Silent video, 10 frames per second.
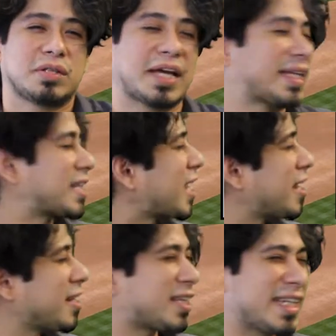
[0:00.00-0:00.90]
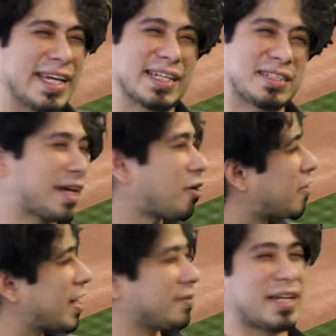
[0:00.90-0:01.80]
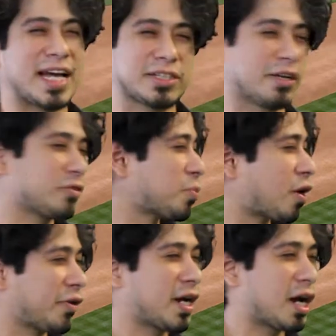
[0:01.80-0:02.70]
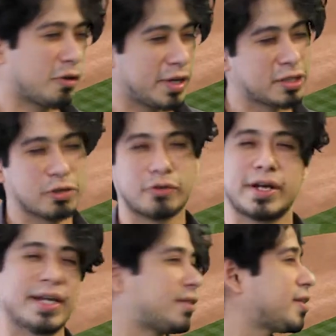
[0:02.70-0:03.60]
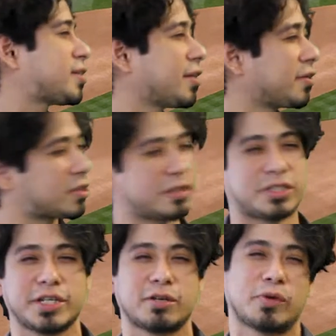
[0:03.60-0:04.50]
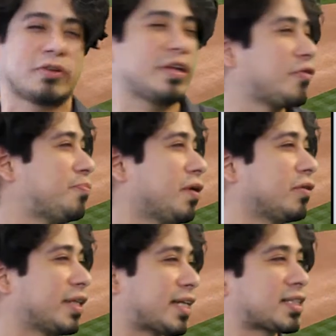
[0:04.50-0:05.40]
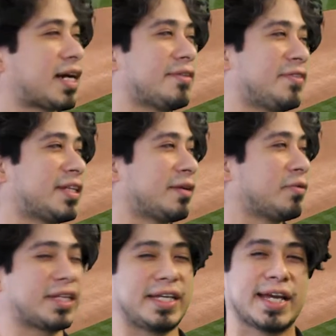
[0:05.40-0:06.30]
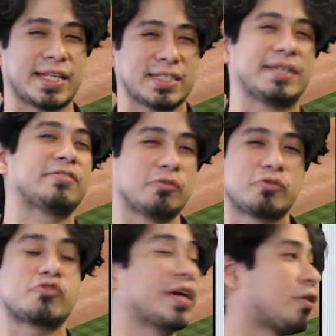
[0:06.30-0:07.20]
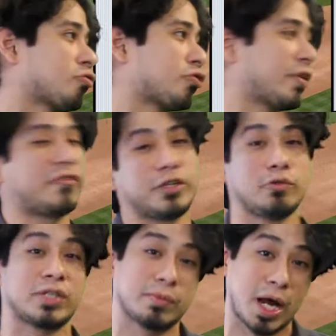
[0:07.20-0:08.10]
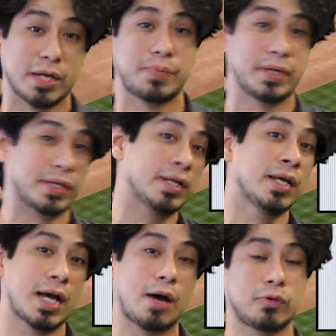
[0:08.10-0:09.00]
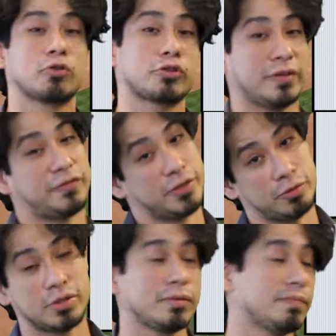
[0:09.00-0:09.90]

Like that's mm-hmm. kind of the thing. It's like, all right, last year was Mariano, his hooray. This year it's Jeter. When do they rebuild? And that's kind of the thing with the Yankees. They do trade, go trade for youth, in my opinion. I would go trade for youth.